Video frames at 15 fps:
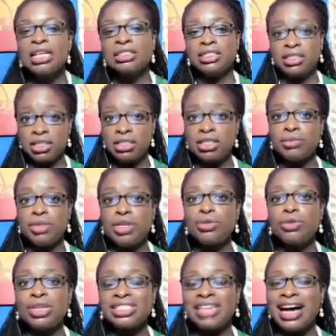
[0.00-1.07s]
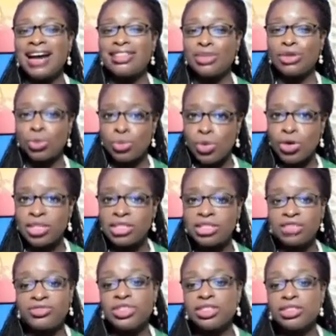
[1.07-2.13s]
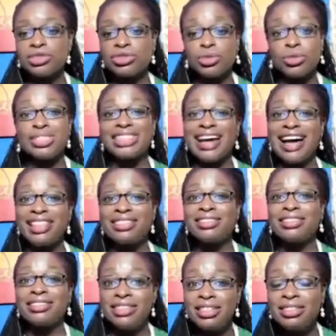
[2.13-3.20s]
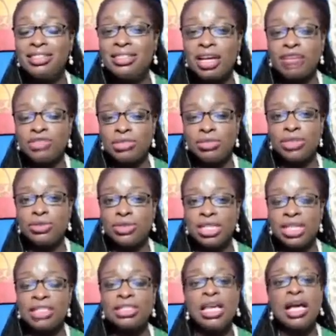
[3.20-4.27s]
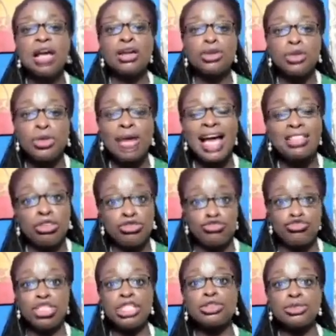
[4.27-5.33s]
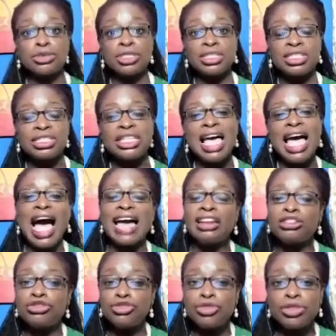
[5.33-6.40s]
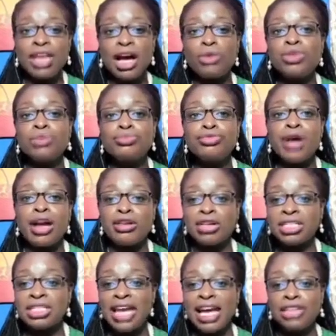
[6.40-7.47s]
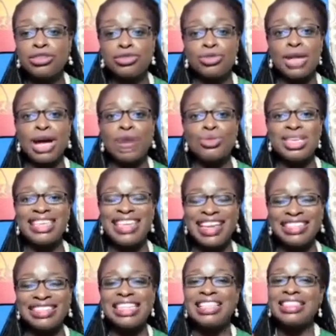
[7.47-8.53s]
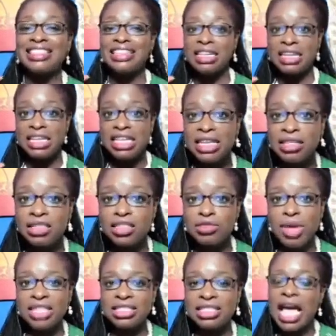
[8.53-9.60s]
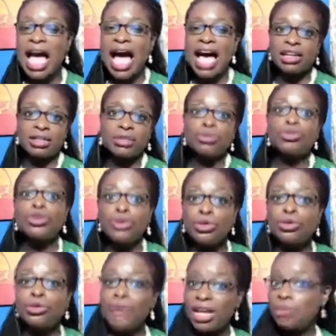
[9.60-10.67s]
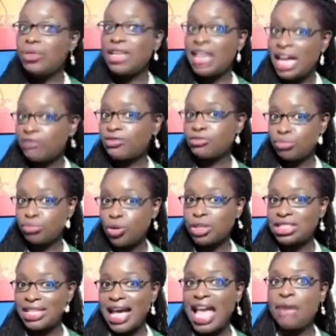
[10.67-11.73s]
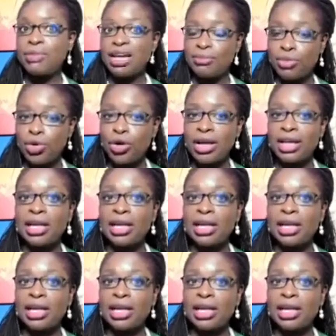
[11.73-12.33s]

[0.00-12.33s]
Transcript: determine what are the wants versus what are the needs of Tobagonians, look at the resources and ensure that we prioritize so that we get the needs met. And, you know, when we have more time and more